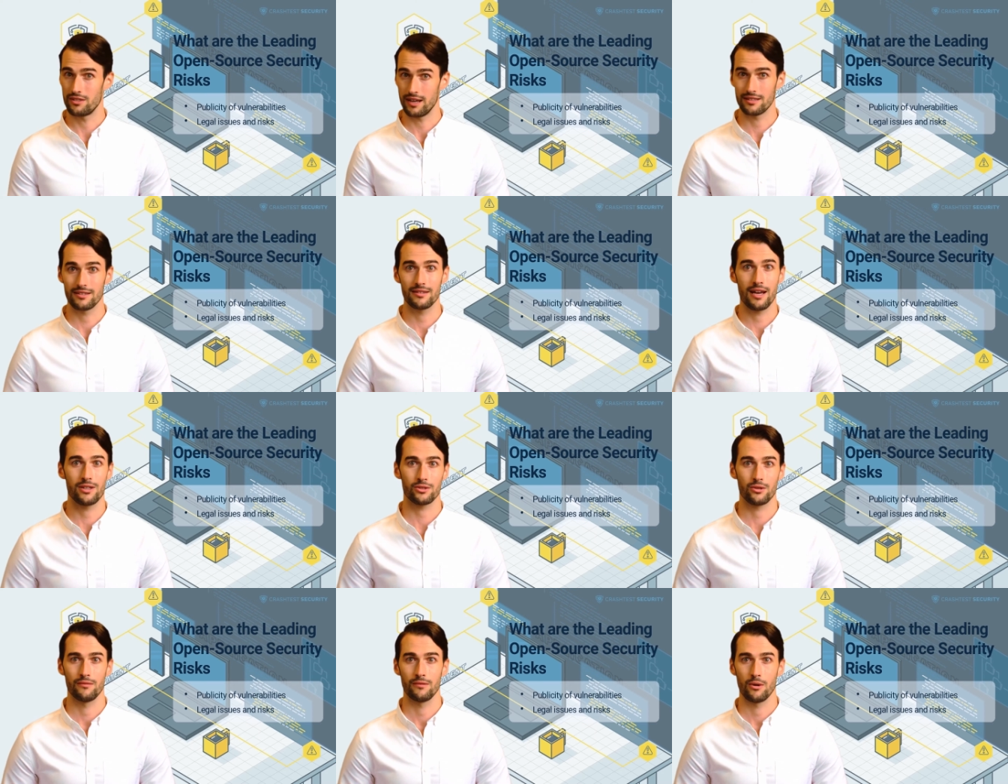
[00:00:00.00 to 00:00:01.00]
as the
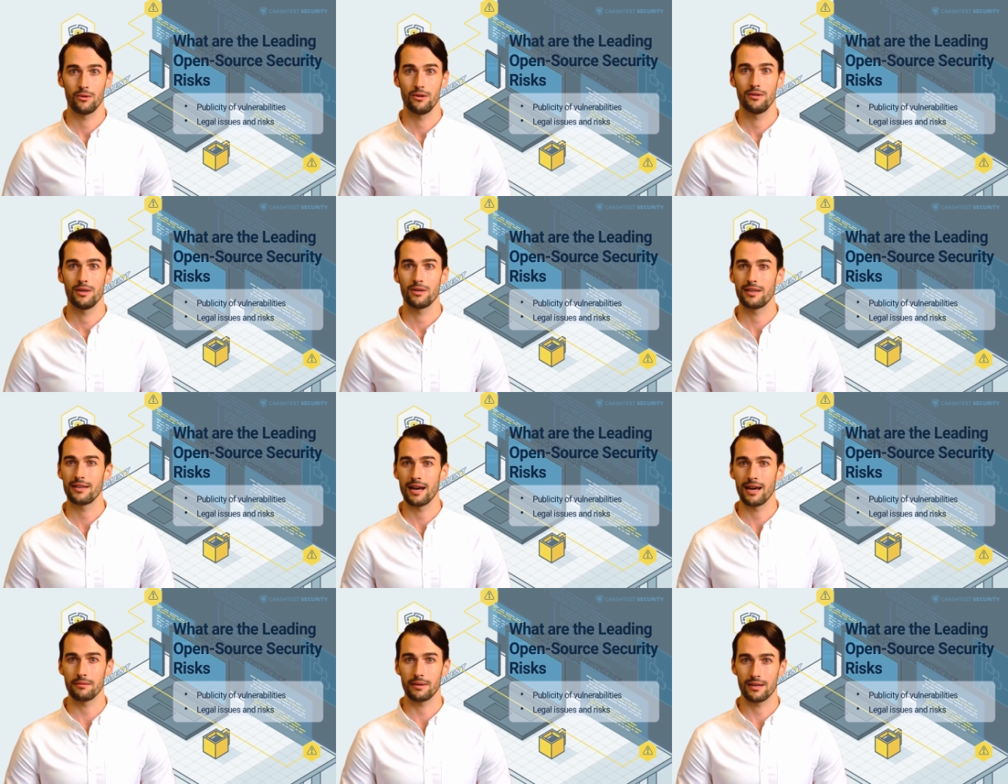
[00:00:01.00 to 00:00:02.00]
National Vulnerability
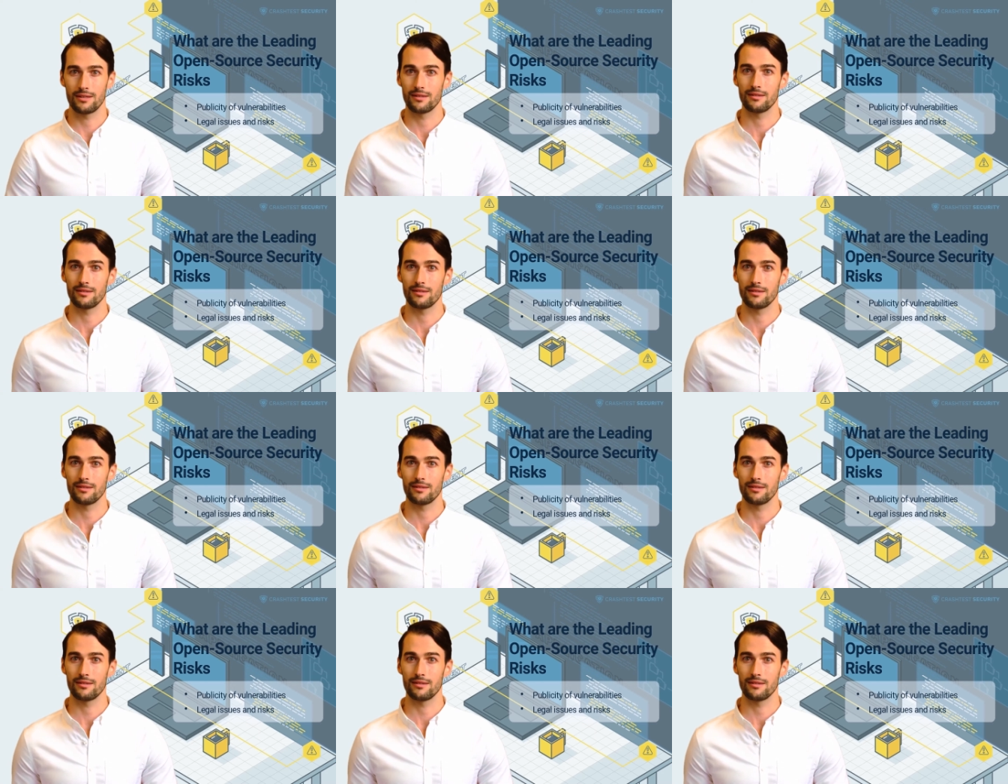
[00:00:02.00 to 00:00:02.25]
Database